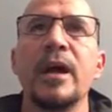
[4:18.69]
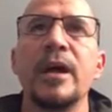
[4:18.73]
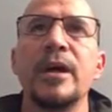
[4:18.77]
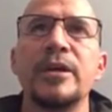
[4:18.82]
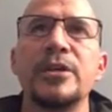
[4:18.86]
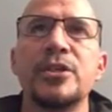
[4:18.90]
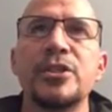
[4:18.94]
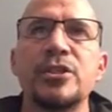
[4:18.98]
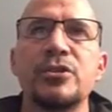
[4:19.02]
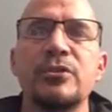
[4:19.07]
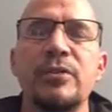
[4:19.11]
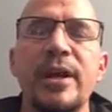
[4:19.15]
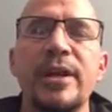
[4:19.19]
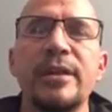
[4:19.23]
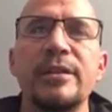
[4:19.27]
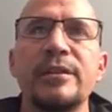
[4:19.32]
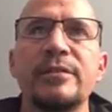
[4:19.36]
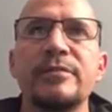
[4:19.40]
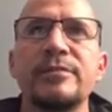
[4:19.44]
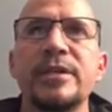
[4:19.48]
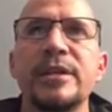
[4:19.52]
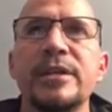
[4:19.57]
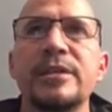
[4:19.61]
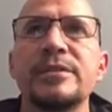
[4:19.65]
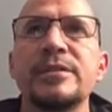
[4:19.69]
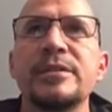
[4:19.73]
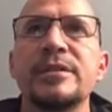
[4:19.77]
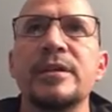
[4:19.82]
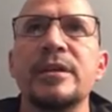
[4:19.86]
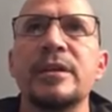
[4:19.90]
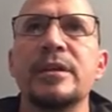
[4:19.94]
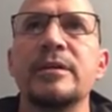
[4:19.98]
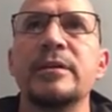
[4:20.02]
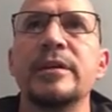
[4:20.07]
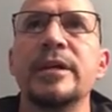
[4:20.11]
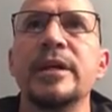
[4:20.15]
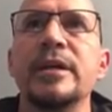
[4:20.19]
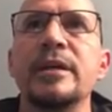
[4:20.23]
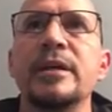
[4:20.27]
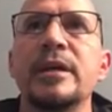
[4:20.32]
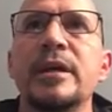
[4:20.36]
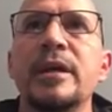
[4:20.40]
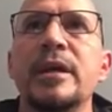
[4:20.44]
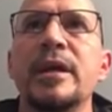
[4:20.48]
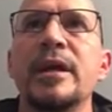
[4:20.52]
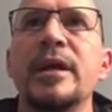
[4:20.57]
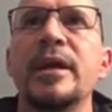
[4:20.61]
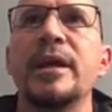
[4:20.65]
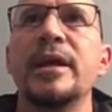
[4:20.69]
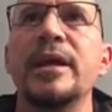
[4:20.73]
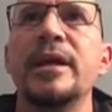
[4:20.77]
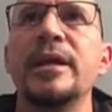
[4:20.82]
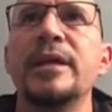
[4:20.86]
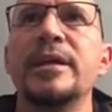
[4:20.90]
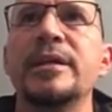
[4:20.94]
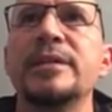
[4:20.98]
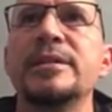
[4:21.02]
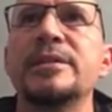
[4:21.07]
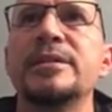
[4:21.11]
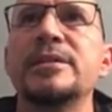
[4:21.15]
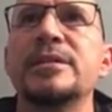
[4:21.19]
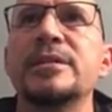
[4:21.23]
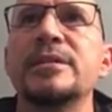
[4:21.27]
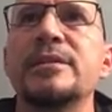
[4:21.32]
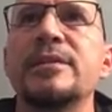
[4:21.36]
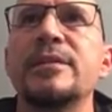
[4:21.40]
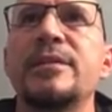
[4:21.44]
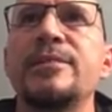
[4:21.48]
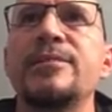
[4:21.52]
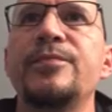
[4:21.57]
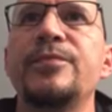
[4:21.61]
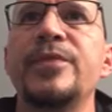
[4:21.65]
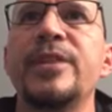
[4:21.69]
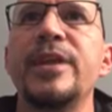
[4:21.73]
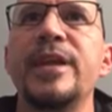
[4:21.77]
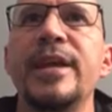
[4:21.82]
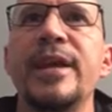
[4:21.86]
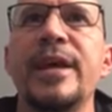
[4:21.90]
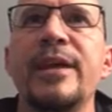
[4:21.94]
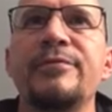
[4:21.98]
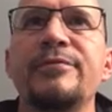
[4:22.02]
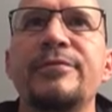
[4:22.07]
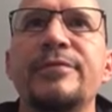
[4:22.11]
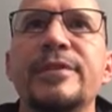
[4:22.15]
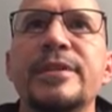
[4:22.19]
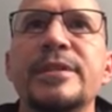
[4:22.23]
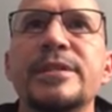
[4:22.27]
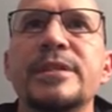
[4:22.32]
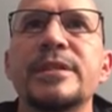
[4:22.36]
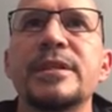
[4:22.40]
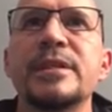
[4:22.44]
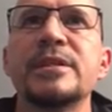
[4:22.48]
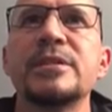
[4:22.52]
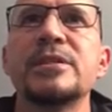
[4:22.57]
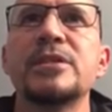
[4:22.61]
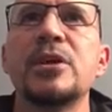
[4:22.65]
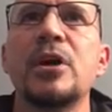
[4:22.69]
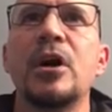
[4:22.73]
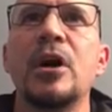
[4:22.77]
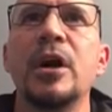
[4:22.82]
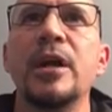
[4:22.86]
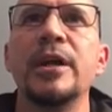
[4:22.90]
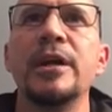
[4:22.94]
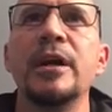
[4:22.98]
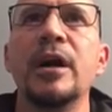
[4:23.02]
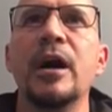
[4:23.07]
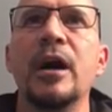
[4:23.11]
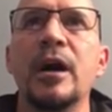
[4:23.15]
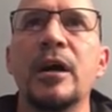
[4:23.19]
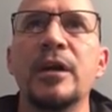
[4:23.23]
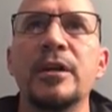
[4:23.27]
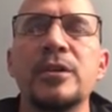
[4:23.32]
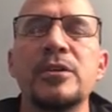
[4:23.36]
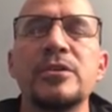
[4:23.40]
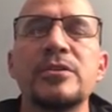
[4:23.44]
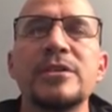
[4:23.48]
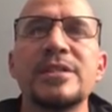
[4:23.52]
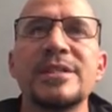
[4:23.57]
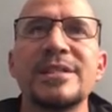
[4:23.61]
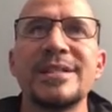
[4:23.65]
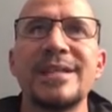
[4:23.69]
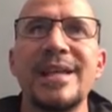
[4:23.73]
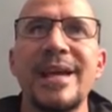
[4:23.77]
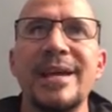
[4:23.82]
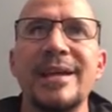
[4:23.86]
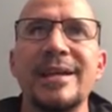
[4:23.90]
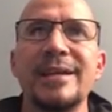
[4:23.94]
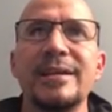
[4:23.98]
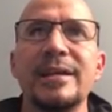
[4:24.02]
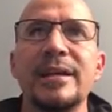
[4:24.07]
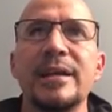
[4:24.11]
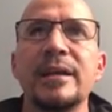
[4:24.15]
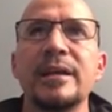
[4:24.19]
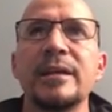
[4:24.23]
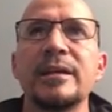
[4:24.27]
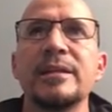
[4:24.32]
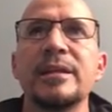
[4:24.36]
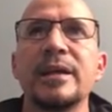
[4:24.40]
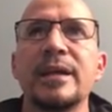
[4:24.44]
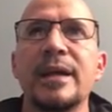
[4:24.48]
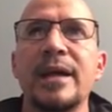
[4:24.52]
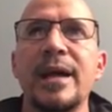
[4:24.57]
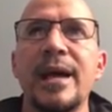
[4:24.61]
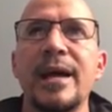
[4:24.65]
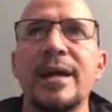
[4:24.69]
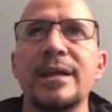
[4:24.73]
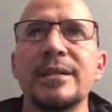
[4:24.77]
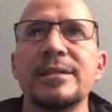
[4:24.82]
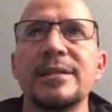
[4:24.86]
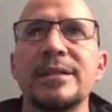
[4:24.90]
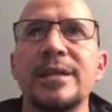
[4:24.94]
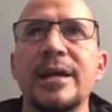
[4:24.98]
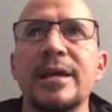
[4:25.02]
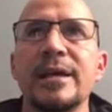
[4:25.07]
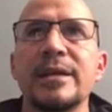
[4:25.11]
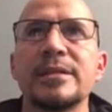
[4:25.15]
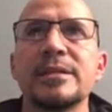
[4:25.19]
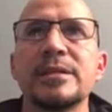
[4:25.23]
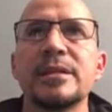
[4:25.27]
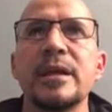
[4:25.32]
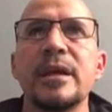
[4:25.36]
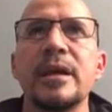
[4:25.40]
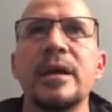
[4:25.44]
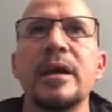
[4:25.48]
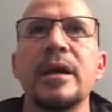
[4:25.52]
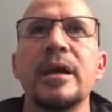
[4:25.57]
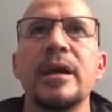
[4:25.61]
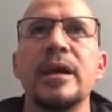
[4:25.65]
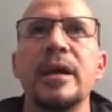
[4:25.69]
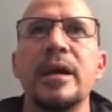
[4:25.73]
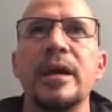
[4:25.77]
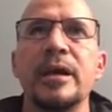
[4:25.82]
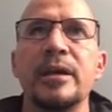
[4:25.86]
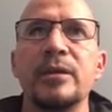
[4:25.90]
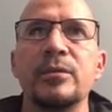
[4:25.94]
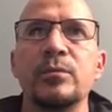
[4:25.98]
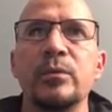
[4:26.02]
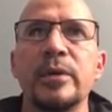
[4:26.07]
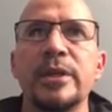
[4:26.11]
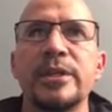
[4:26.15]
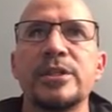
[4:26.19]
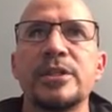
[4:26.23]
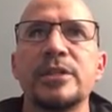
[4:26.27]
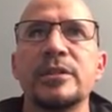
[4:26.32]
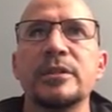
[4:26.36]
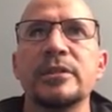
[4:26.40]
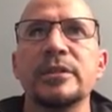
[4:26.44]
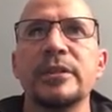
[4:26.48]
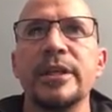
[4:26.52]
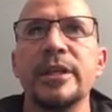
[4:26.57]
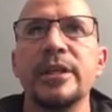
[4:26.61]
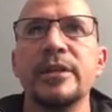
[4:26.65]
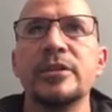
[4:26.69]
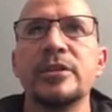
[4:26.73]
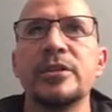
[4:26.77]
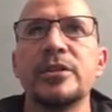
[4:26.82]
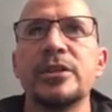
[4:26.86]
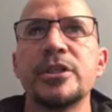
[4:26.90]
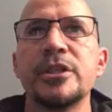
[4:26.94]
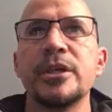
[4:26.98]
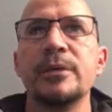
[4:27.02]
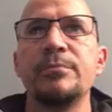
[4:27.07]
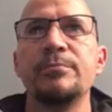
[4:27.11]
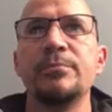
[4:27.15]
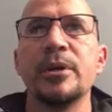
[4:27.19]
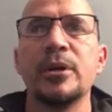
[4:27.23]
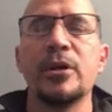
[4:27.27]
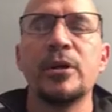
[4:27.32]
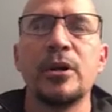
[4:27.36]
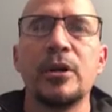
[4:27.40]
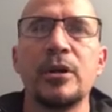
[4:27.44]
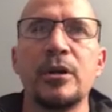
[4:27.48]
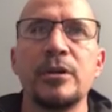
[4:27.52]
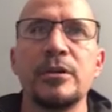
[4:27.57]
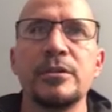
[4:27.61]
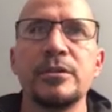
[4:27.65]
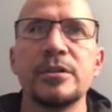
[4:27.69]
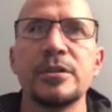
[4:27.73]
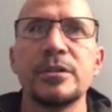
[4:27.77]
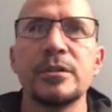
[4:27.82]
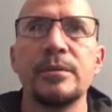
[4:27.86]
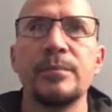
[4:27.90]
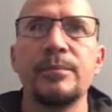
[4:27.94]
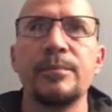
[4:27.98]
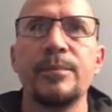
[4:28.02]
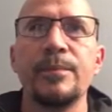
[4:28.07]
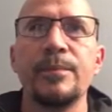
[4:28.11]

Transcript: A strength of this theory is the emphasis on understanding the context in which the leadership occurs.